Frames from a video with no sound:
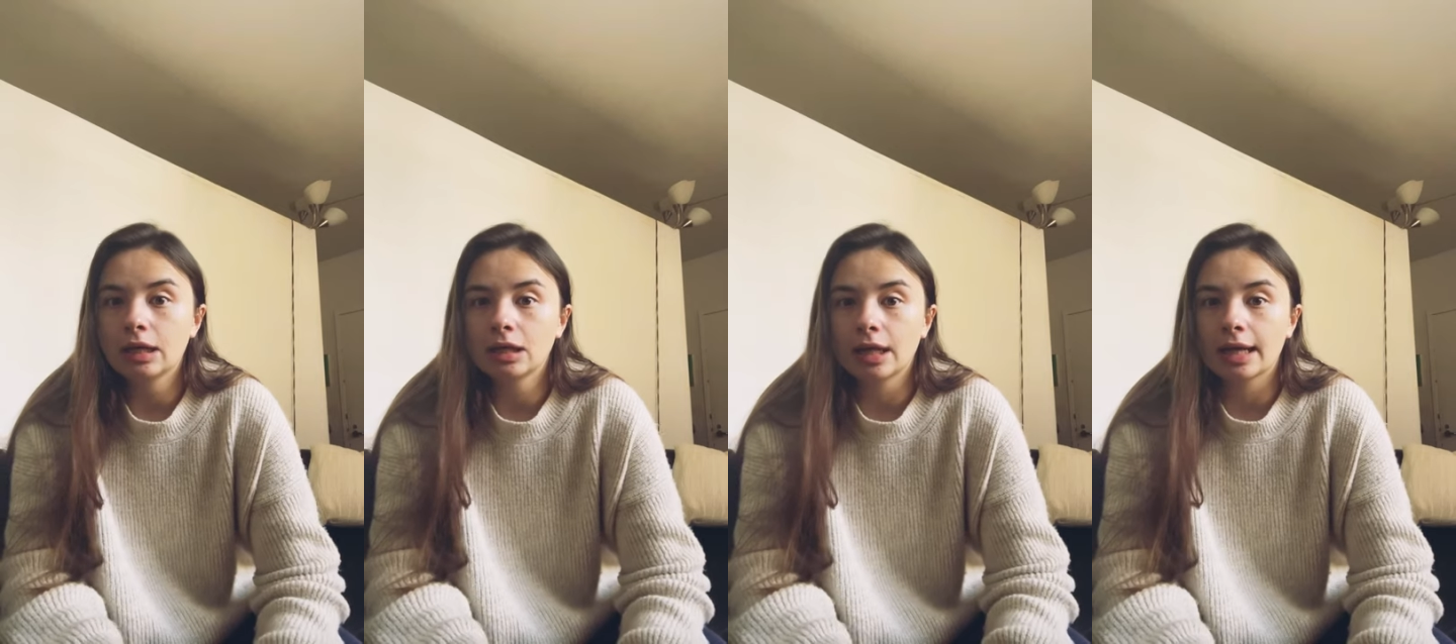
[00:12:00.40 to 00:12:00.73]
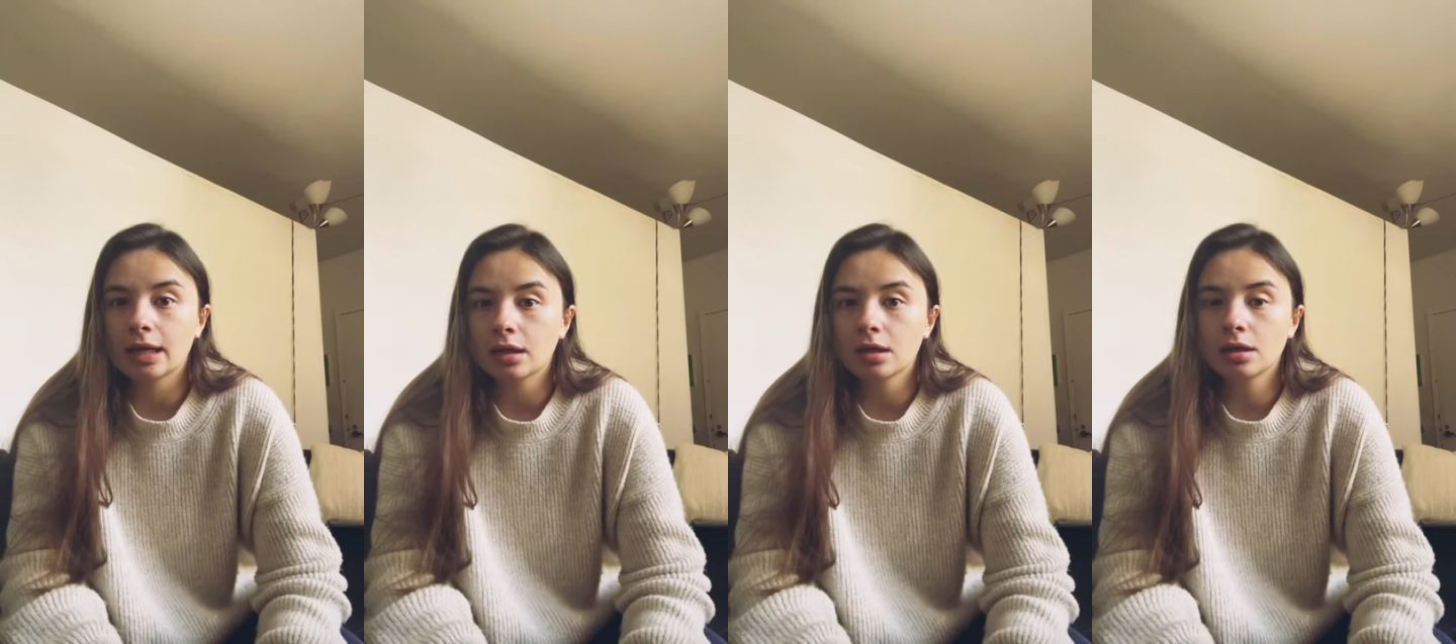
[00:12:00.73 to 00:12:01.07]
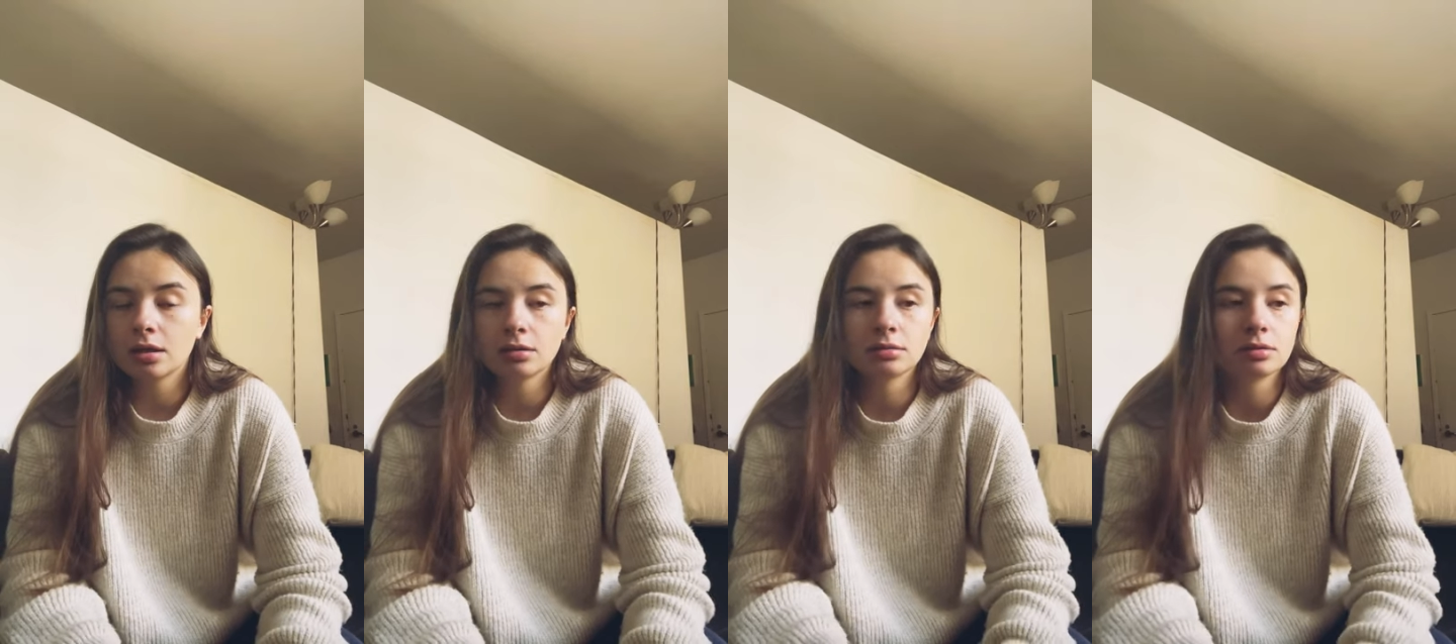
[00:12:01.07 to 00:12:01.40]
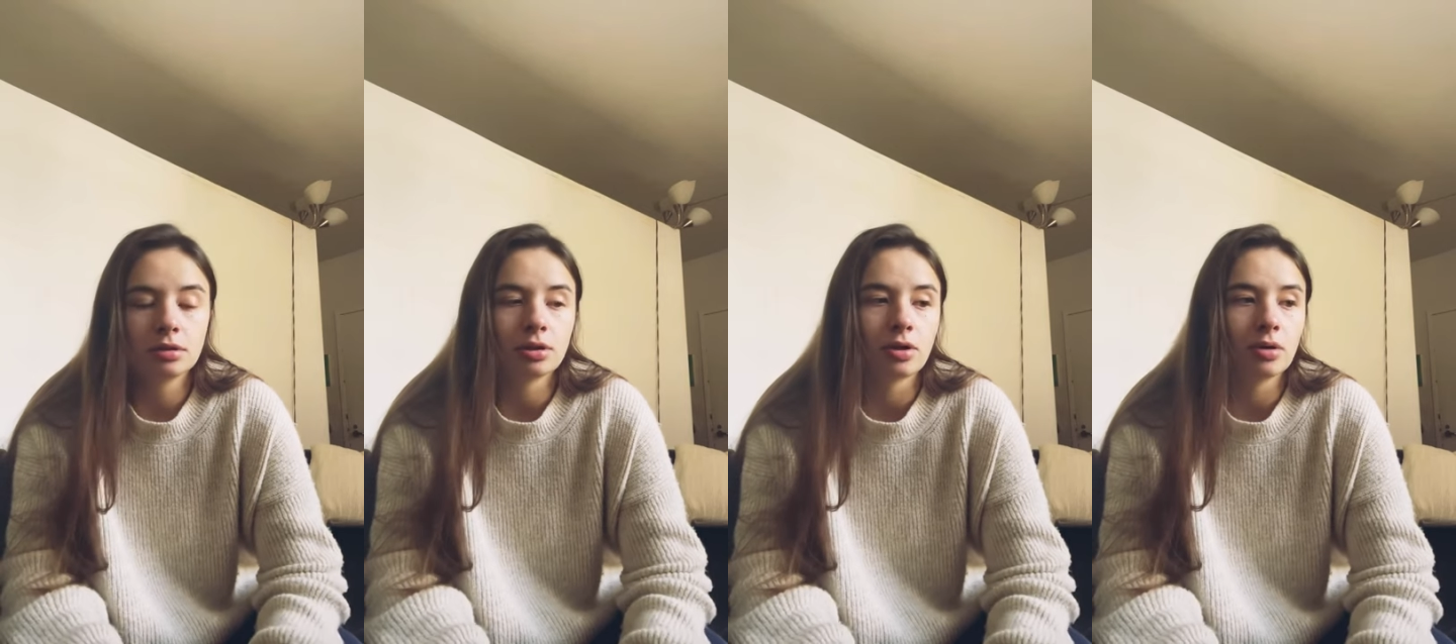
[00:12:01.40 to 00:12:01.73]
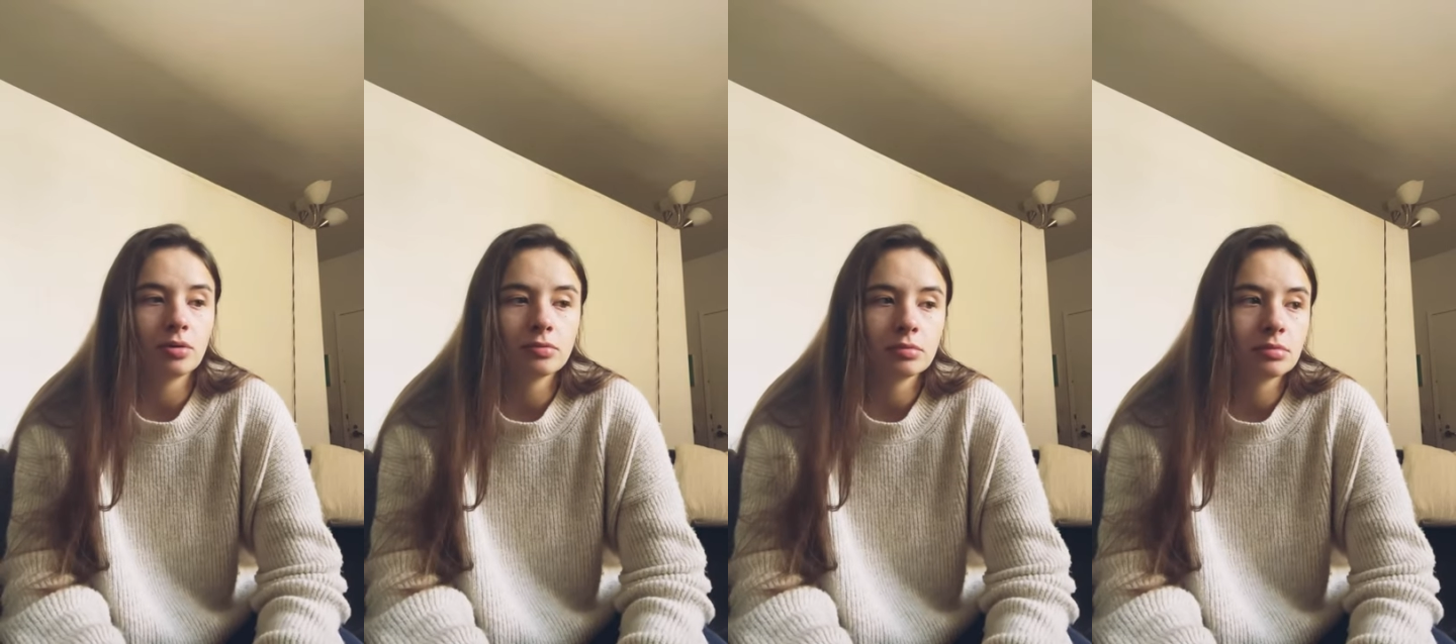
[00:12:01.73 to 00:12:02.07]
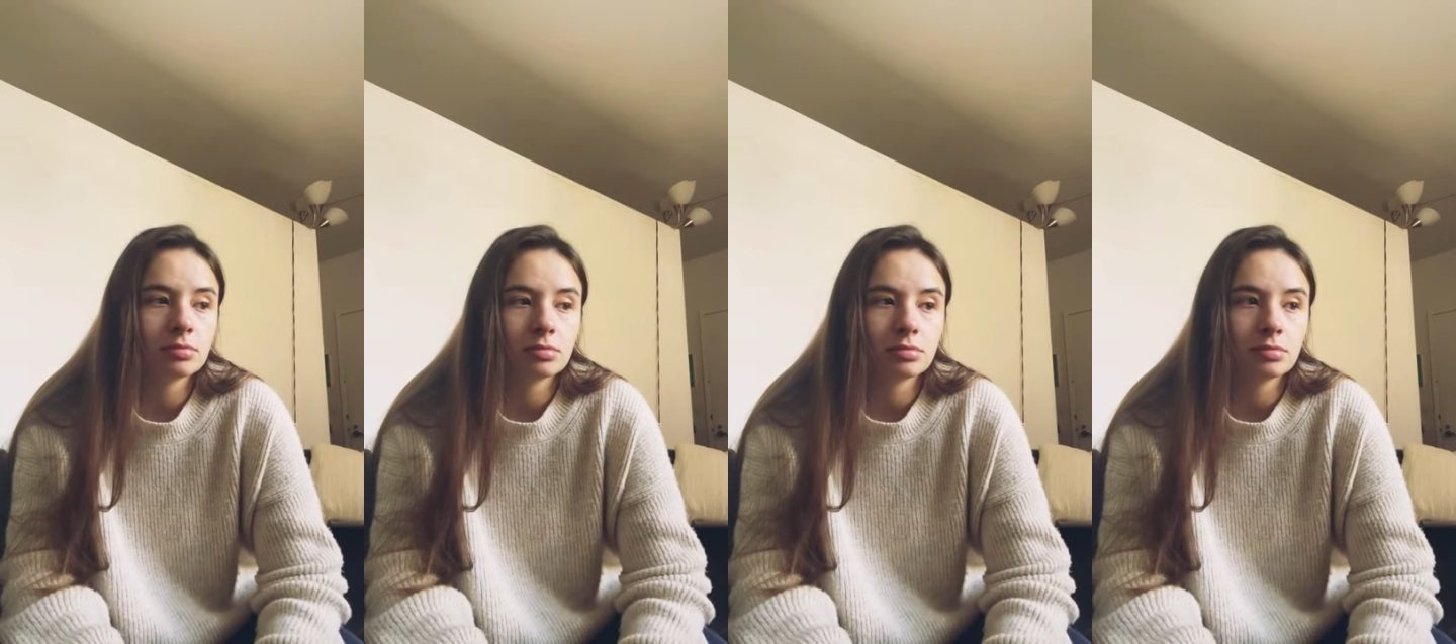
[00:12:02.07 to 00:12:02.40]
like, you know,
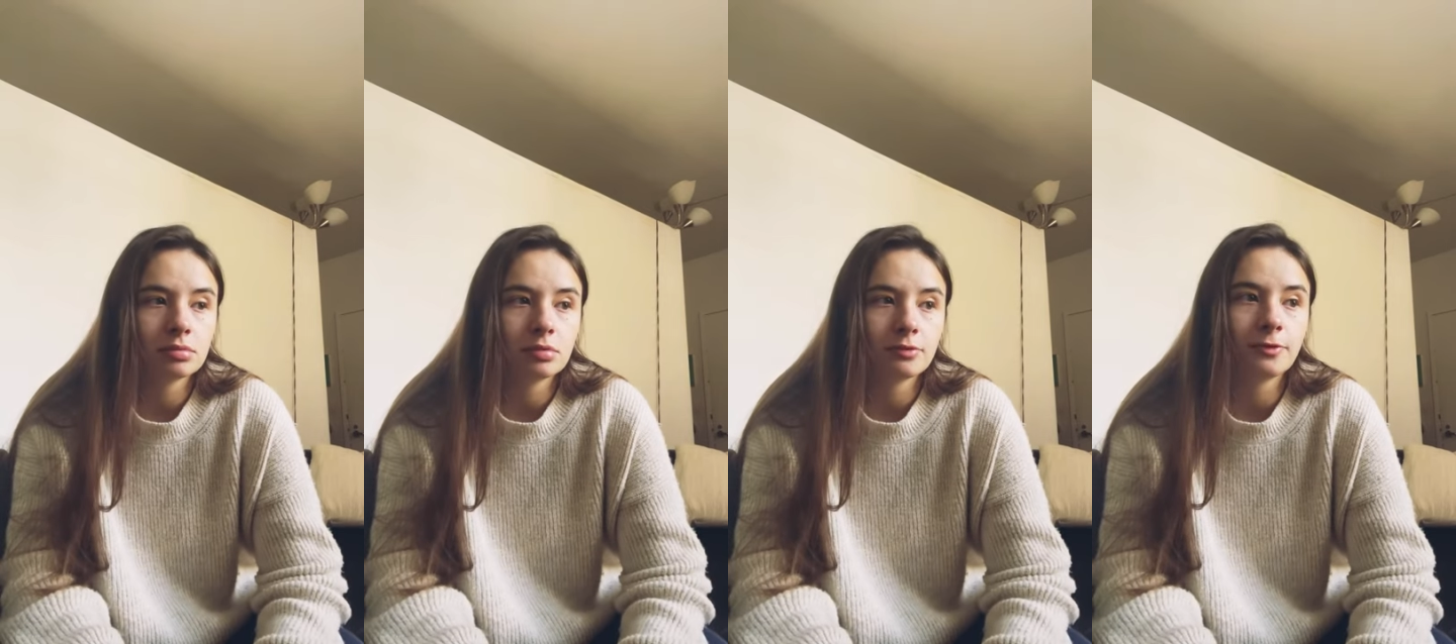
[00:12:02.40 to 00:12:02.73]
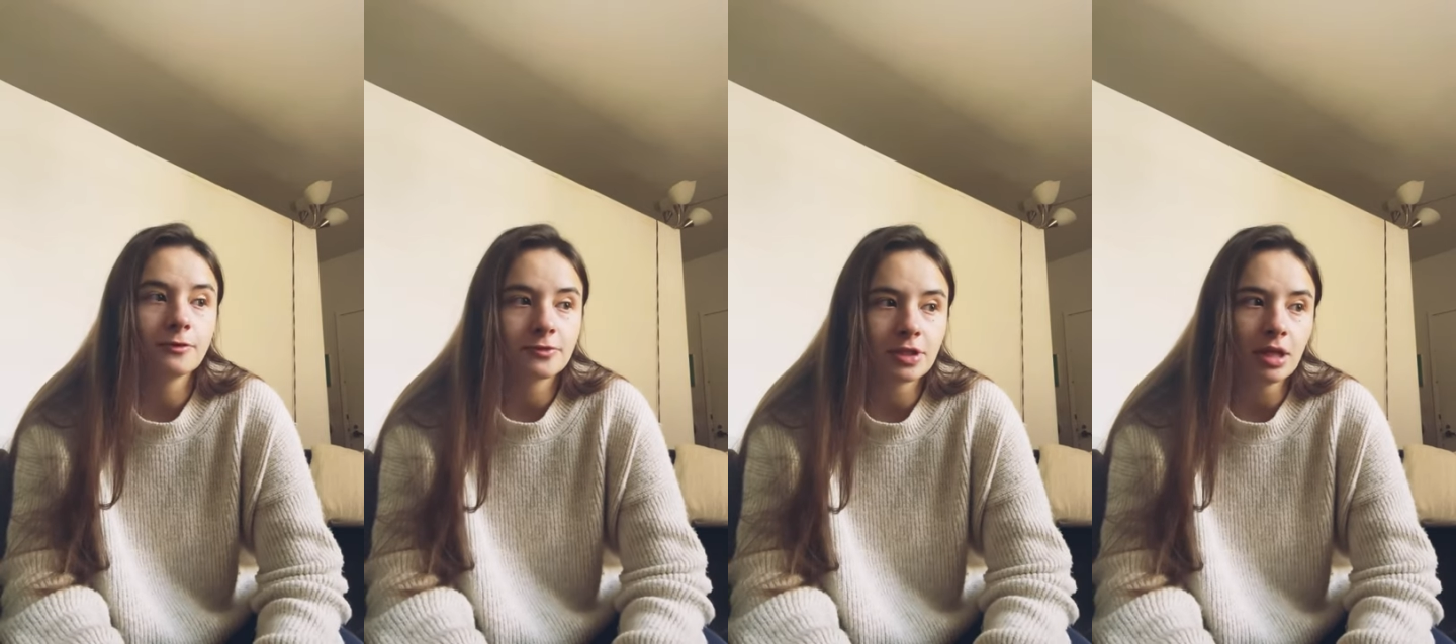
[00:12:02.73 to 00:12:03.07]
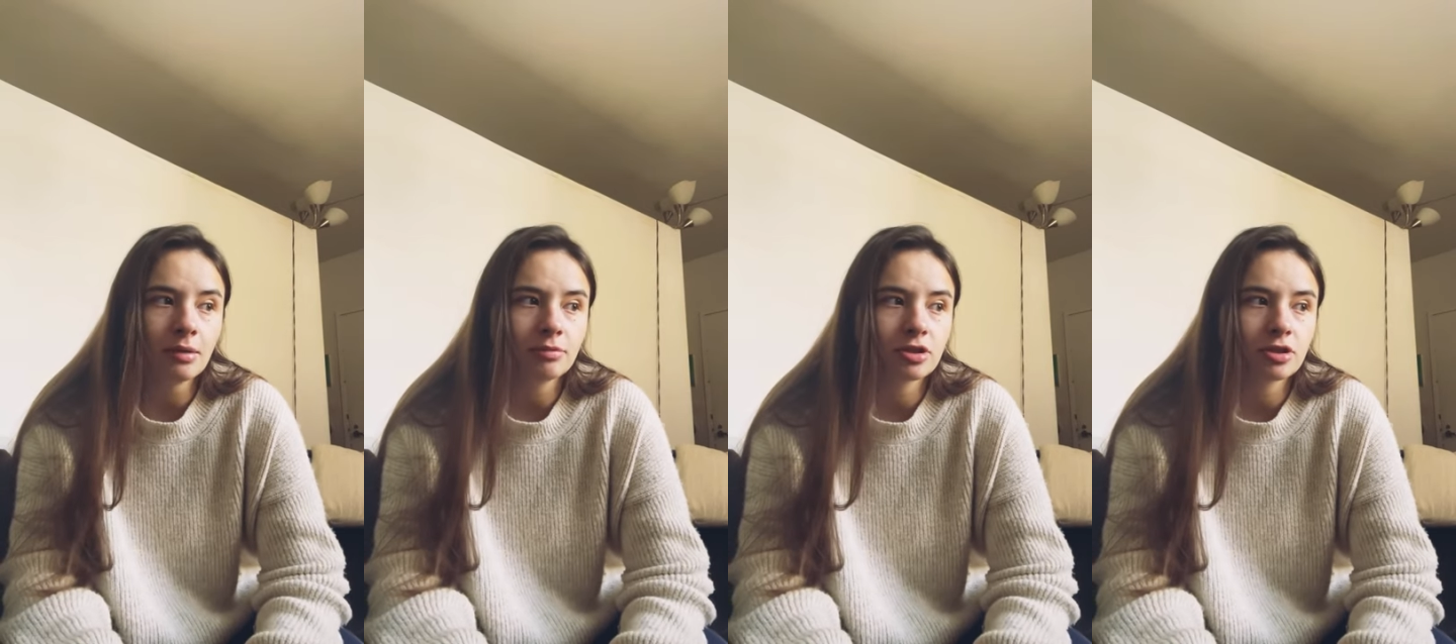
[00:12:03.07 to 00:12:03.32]
15